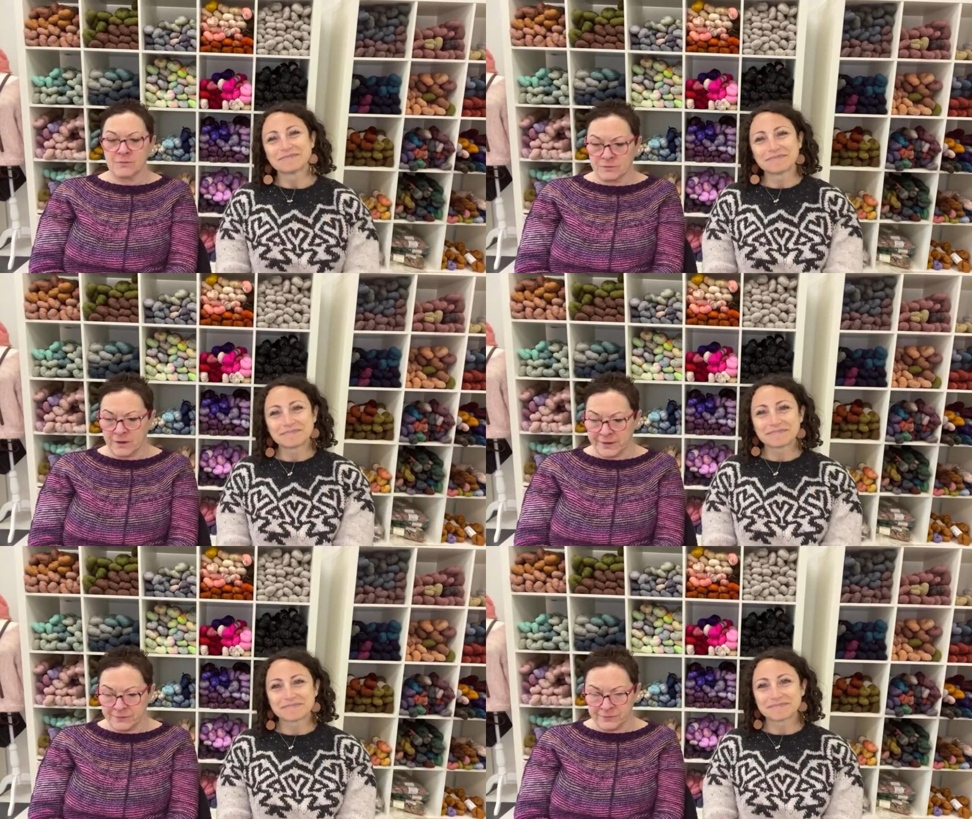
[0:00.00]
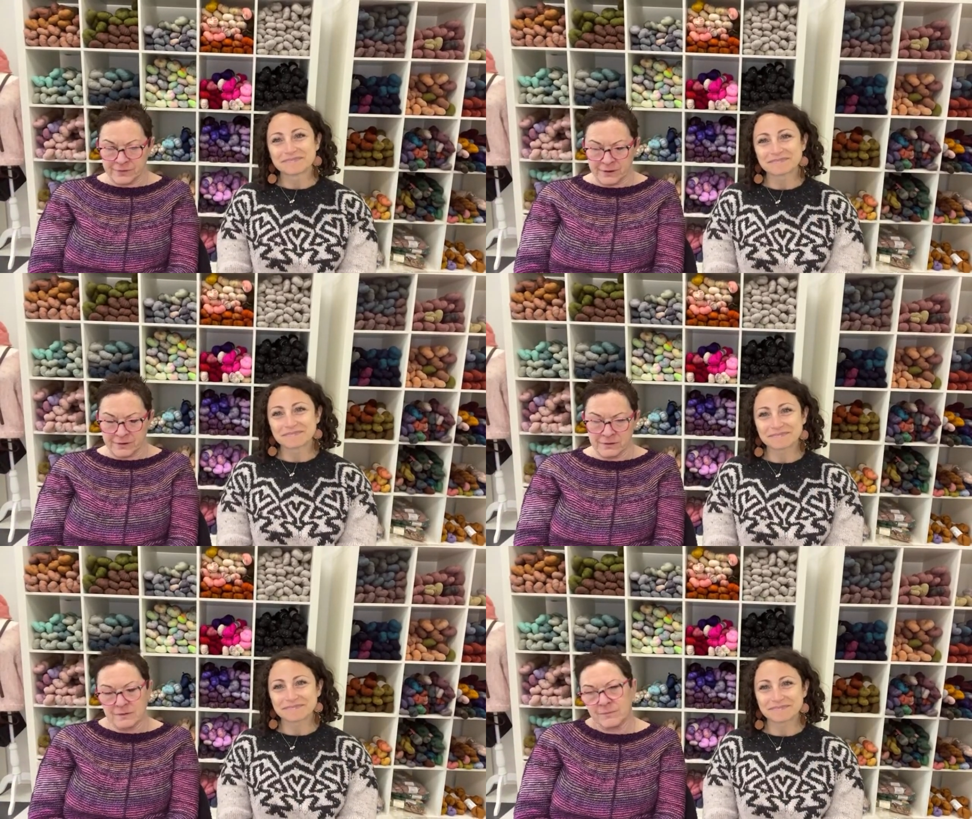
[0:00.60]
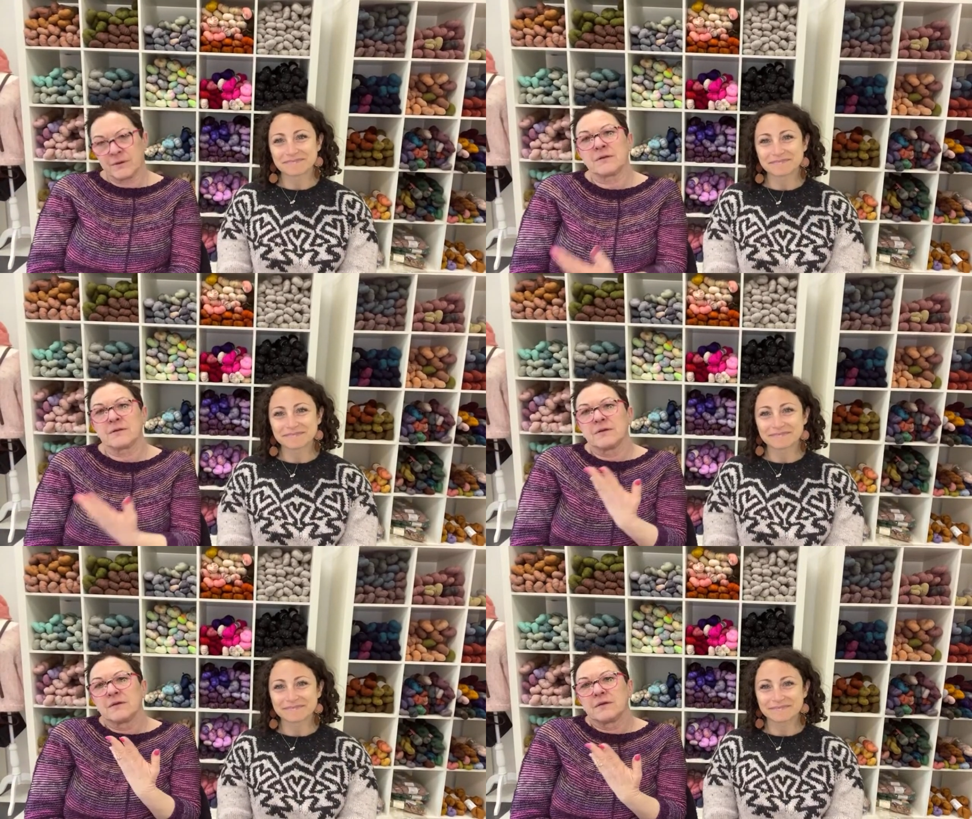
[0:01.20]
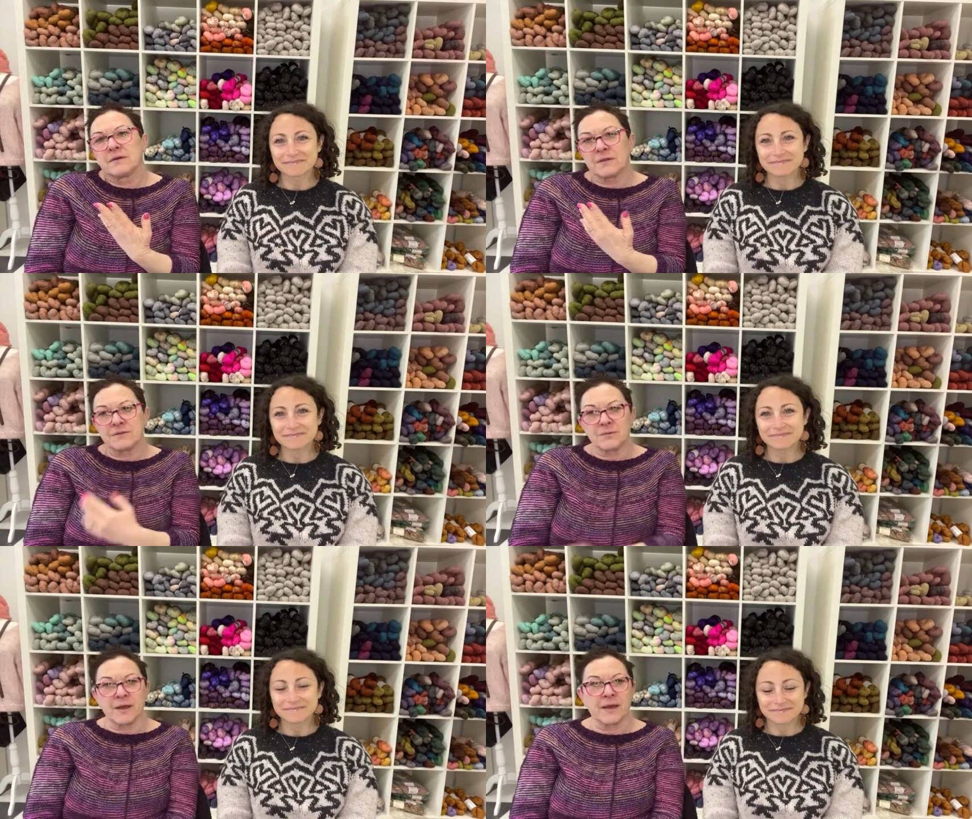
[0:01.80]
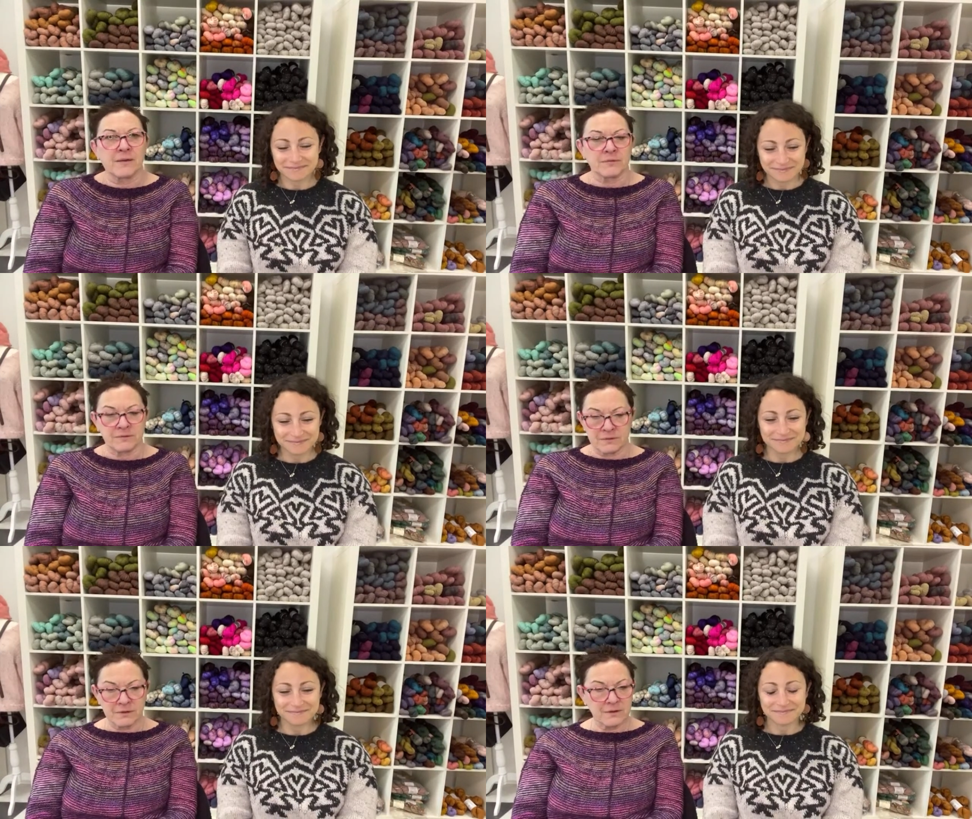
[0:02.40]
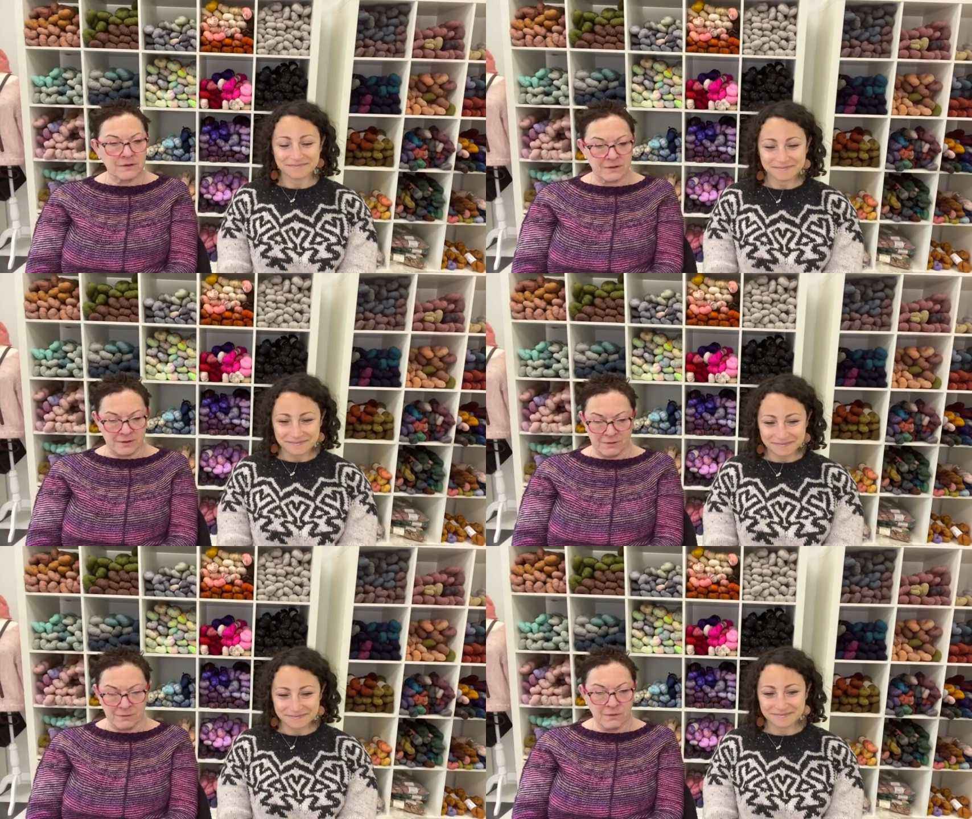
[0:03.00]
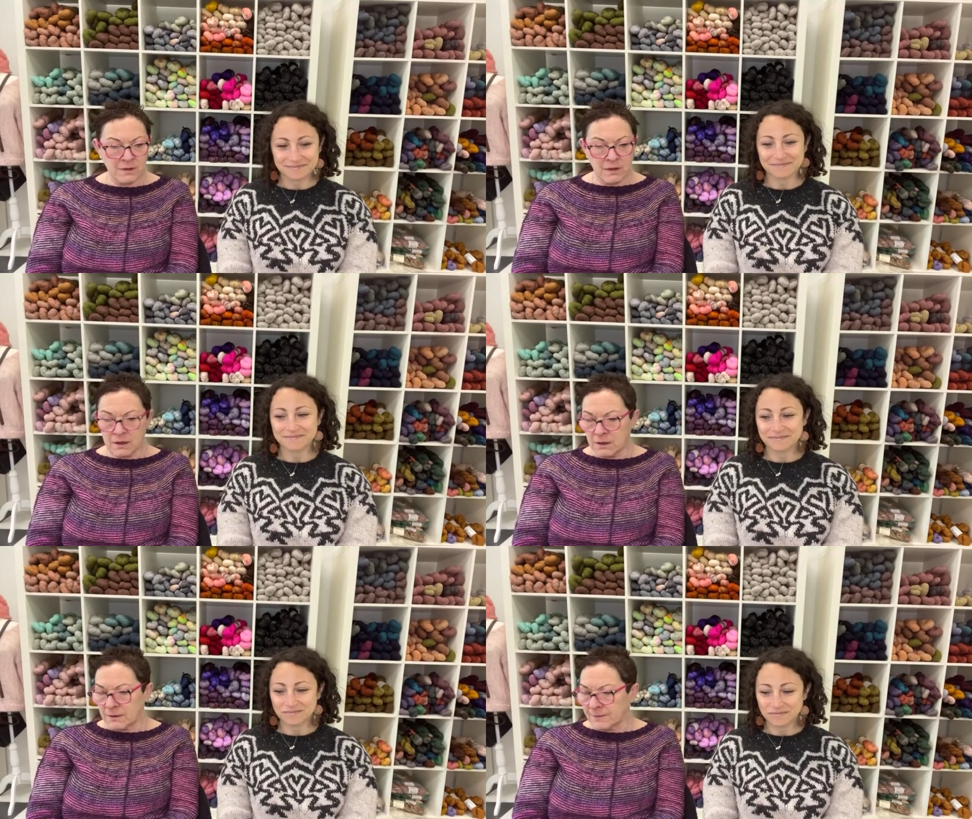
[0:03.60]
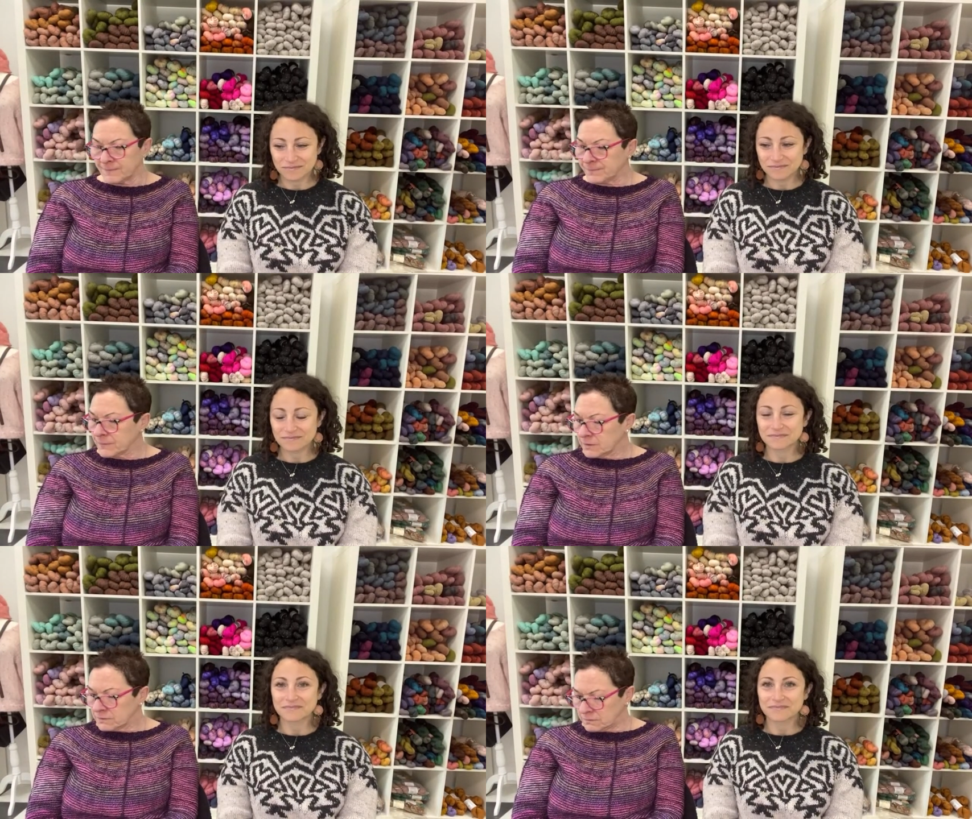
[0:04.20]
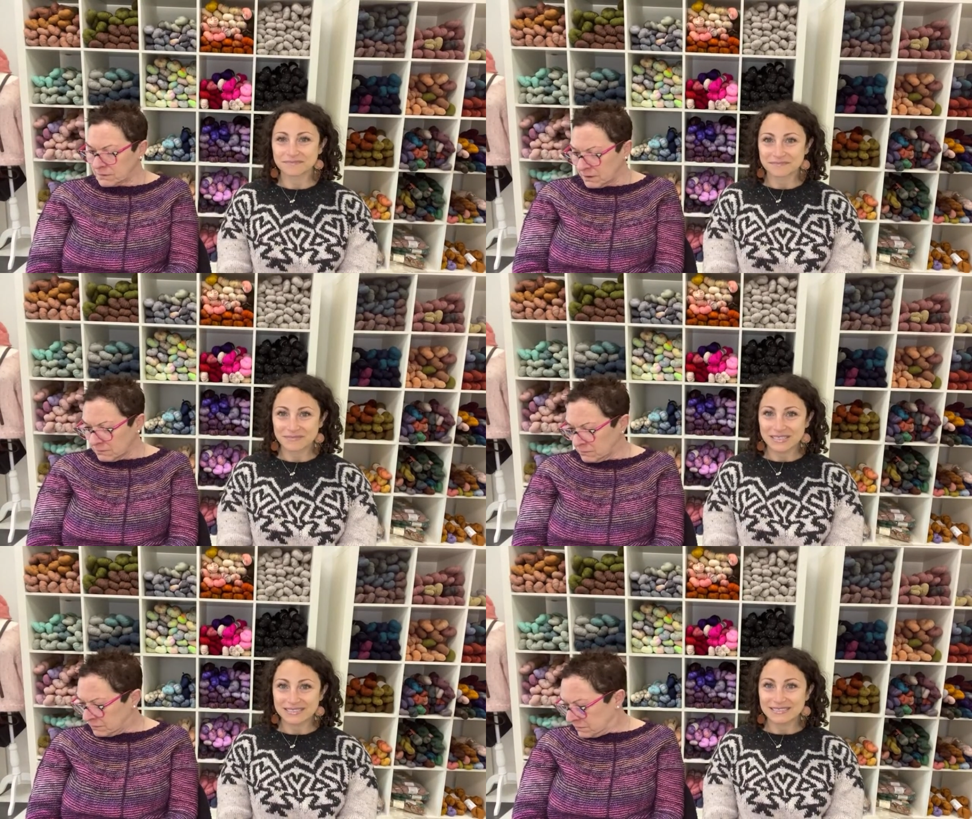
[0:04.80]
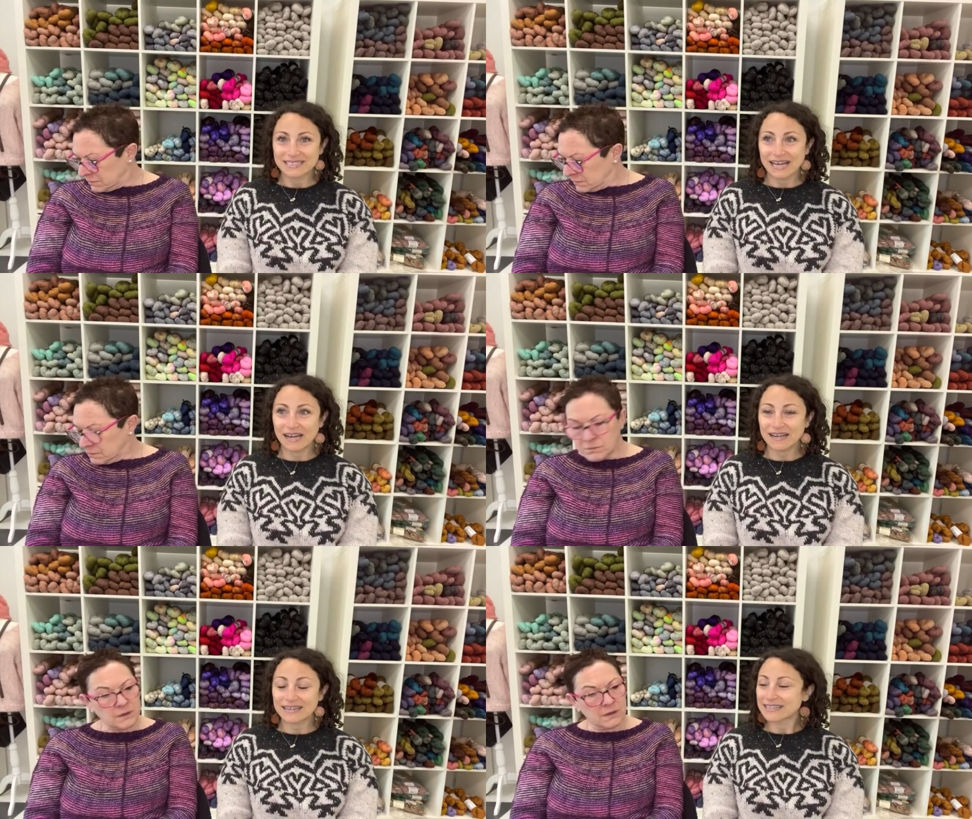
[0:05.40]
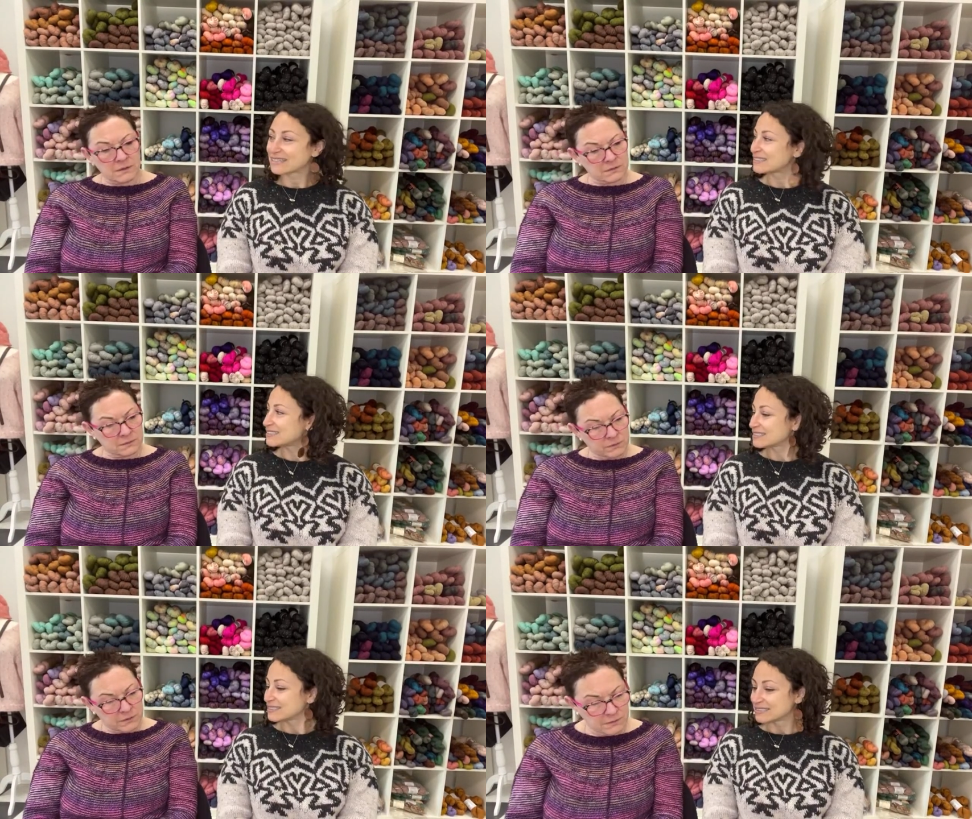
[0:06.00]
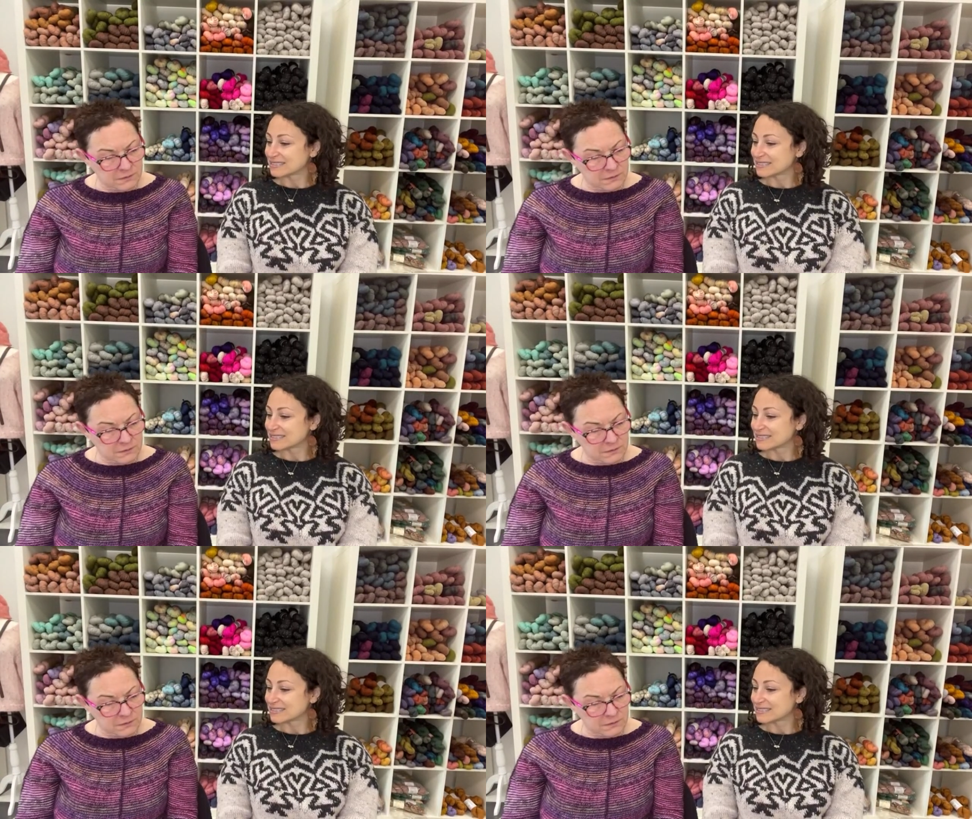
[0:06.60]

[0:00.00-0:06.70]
Speaker 1: dyers there, but that's what happens, you know. Um, so what else? What else